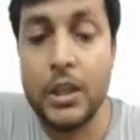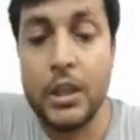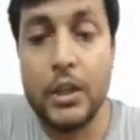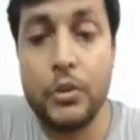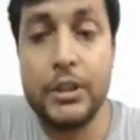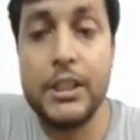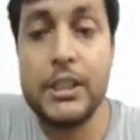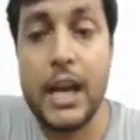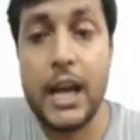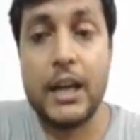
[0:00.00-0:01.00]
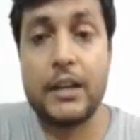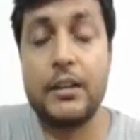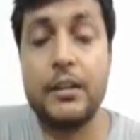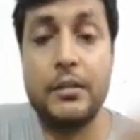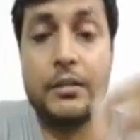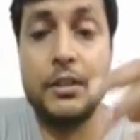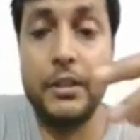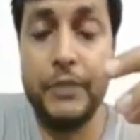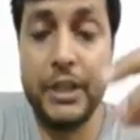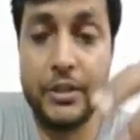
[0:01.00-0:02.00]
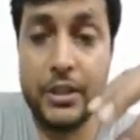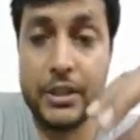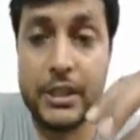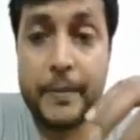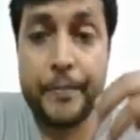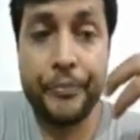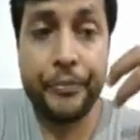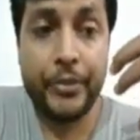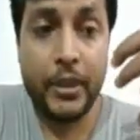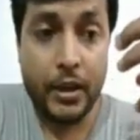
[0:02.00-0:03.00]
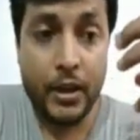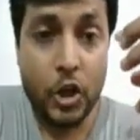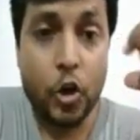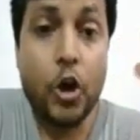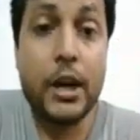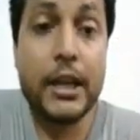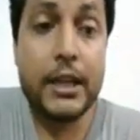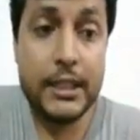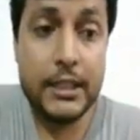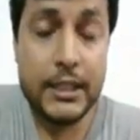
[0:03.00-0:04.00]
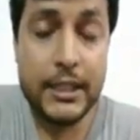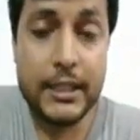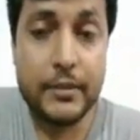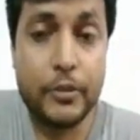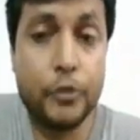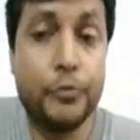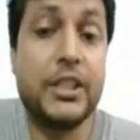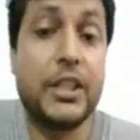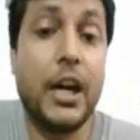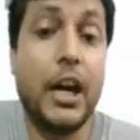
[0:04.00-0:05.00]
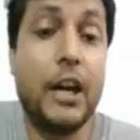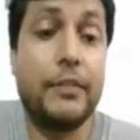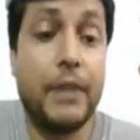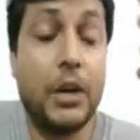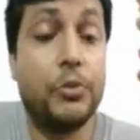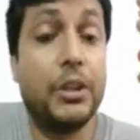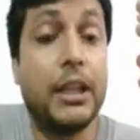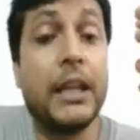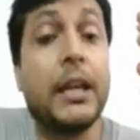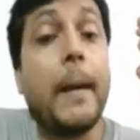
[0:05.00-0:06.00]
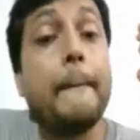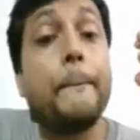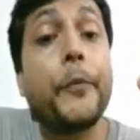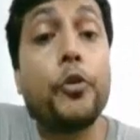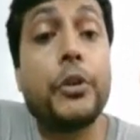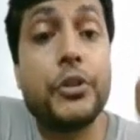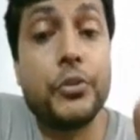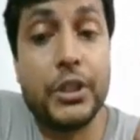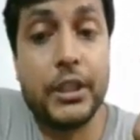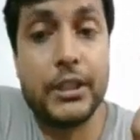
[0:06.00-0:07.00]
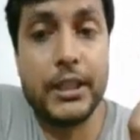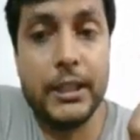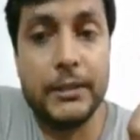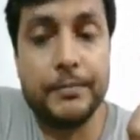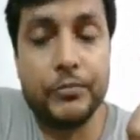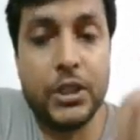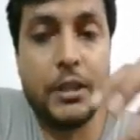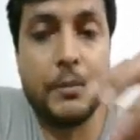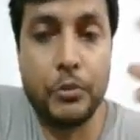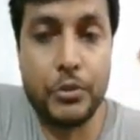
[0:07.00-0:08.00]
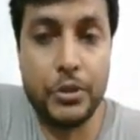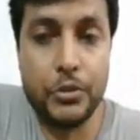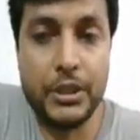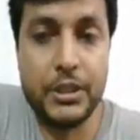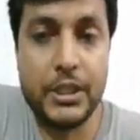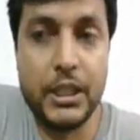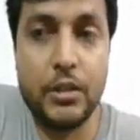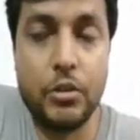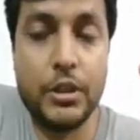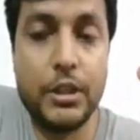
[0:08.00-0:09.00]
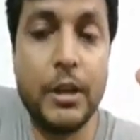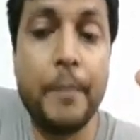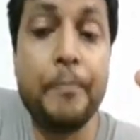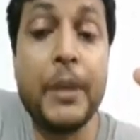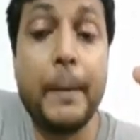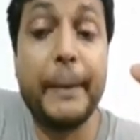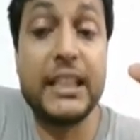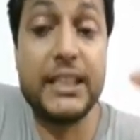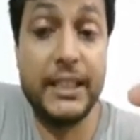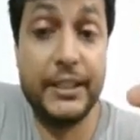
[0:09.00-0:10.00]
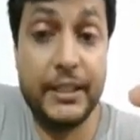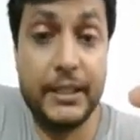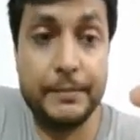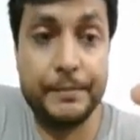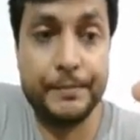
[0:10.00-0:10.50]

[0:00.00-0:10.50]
Now, these are the various organelles which are found in a prokaryotic cell, or in a bacteria,